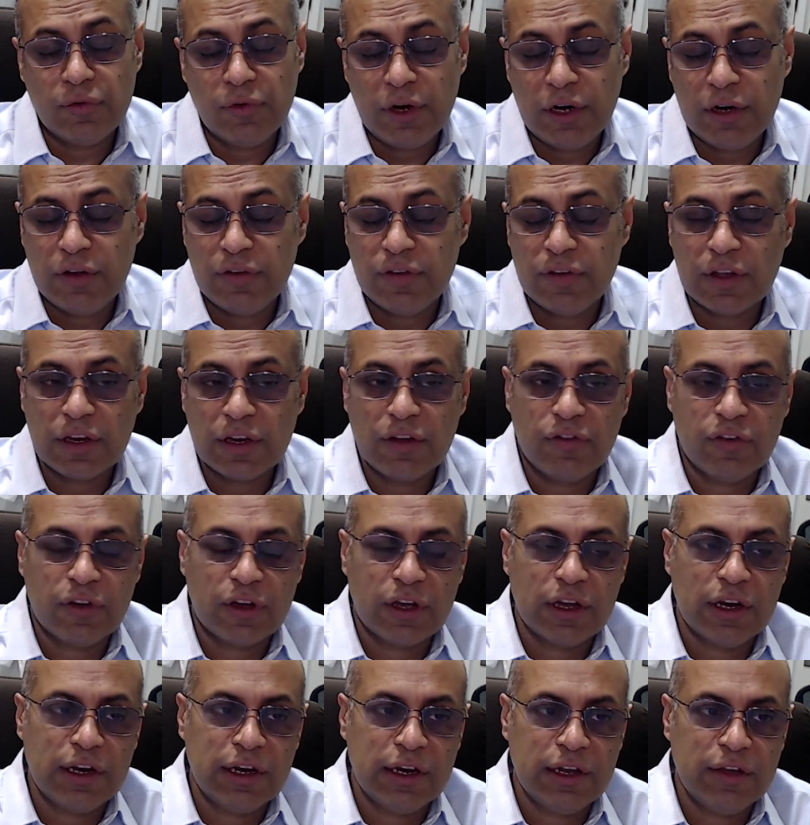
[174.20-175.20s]
very
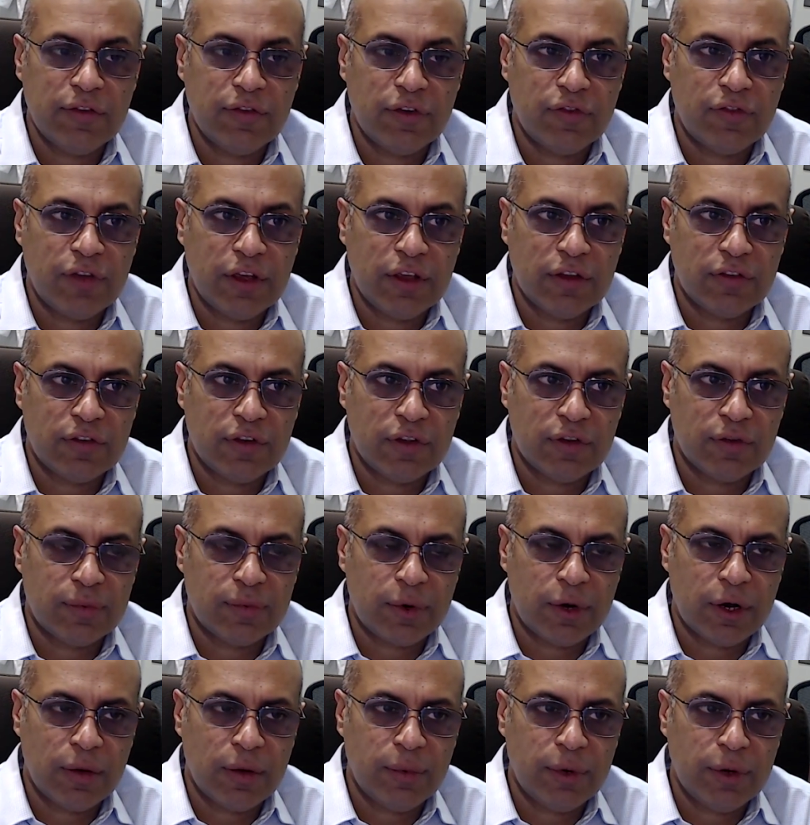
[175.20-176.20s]
significantly. We face this
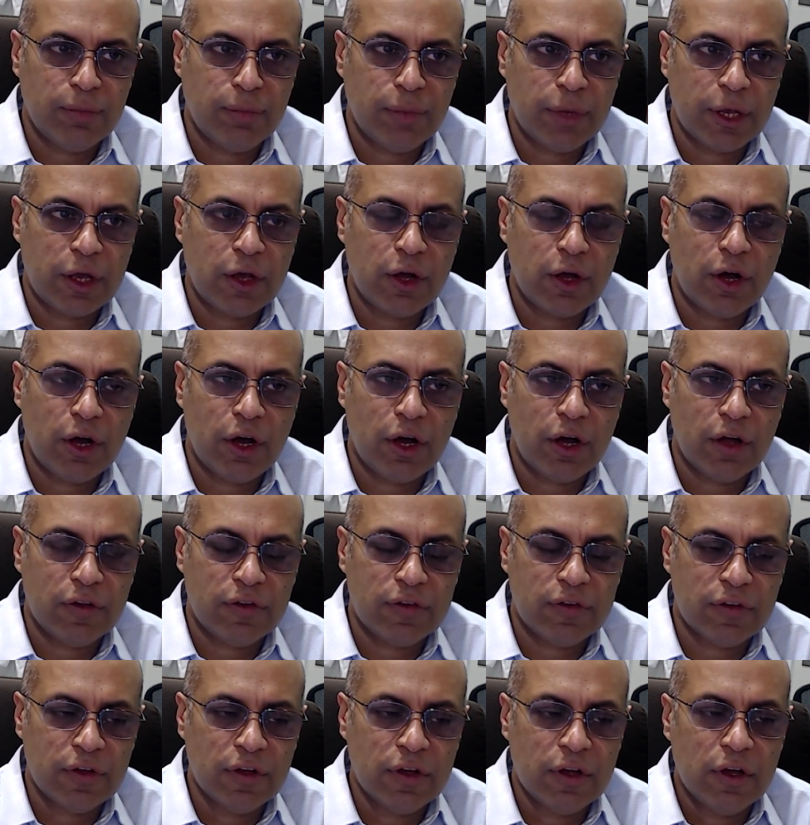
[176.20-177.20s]
problem
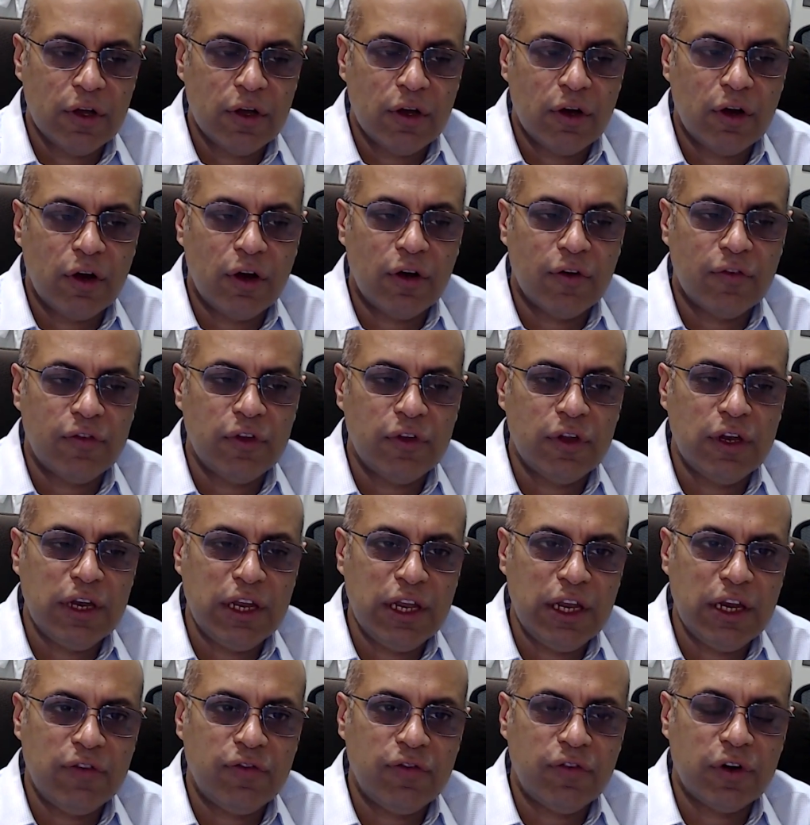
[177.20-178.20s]
because of the
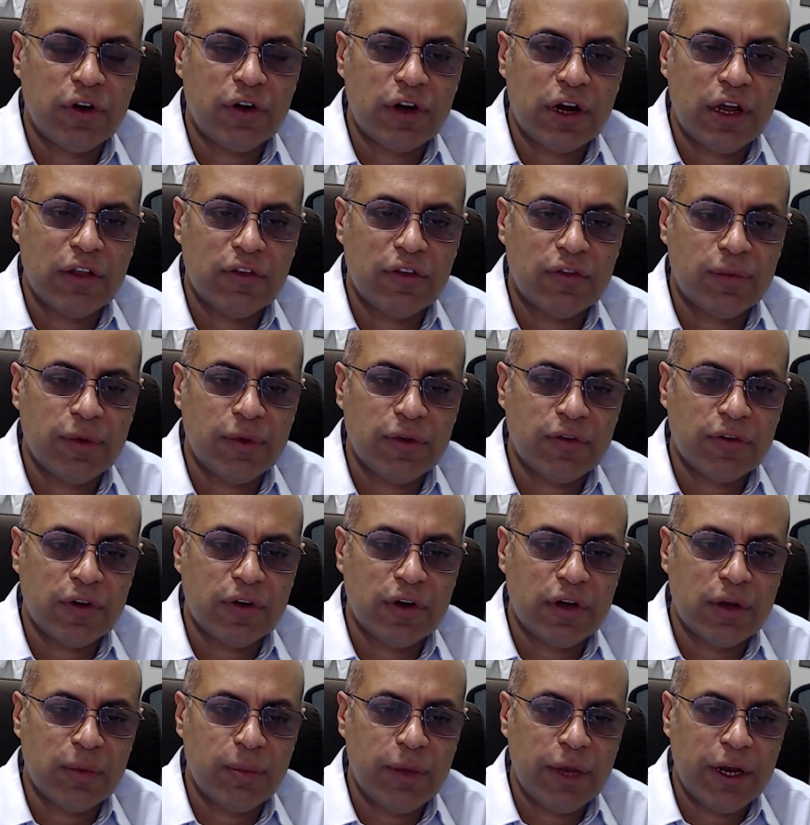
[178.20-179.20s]
need for
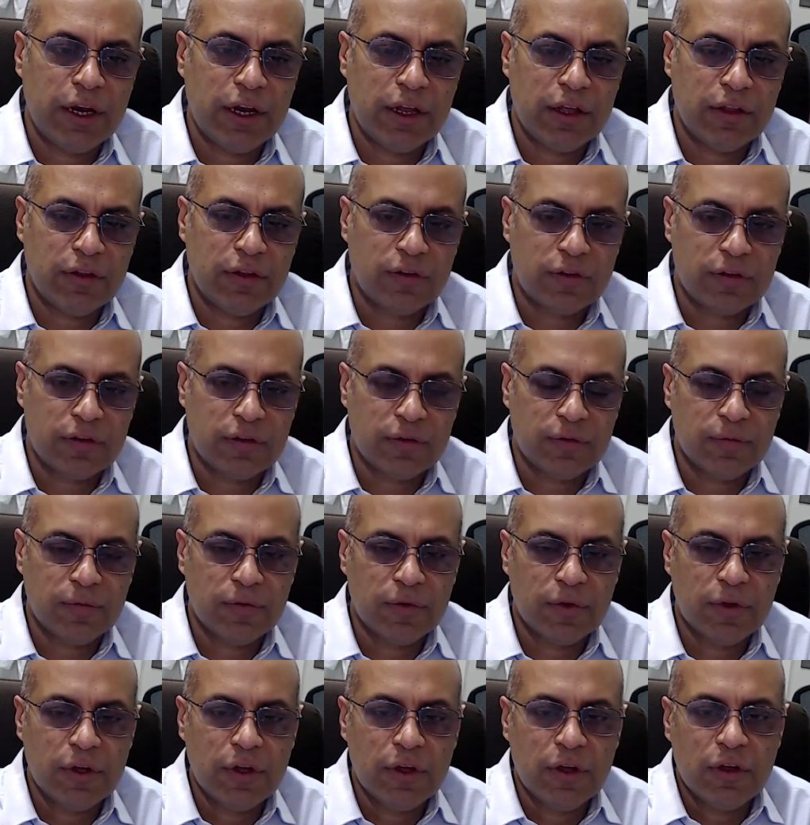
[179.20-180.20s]
transfusion dependence.
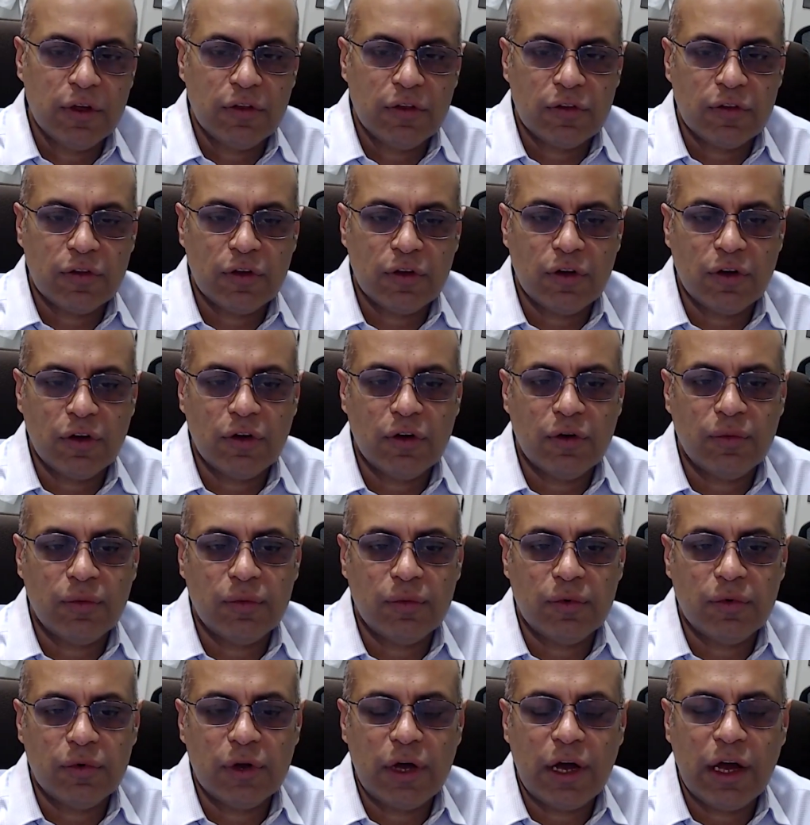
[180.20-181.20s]

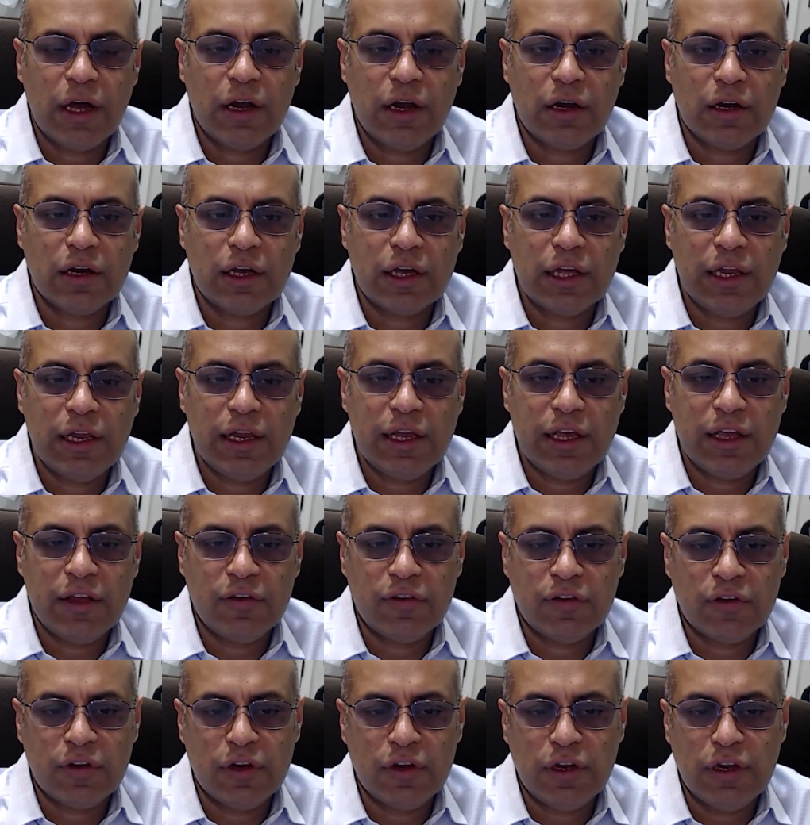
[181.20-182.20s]
So iron
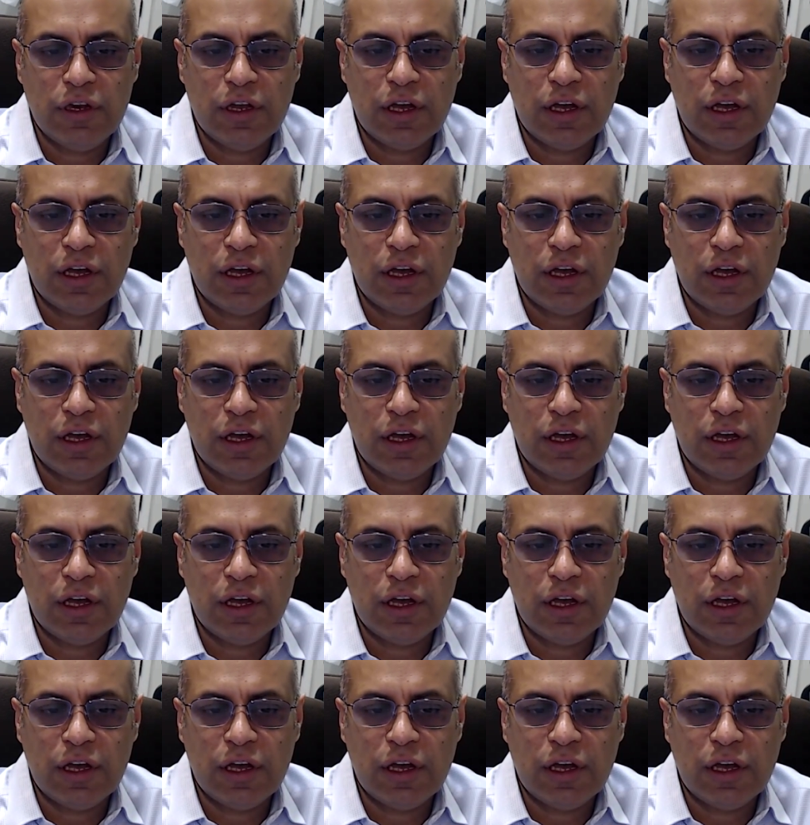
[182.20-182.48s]
chelation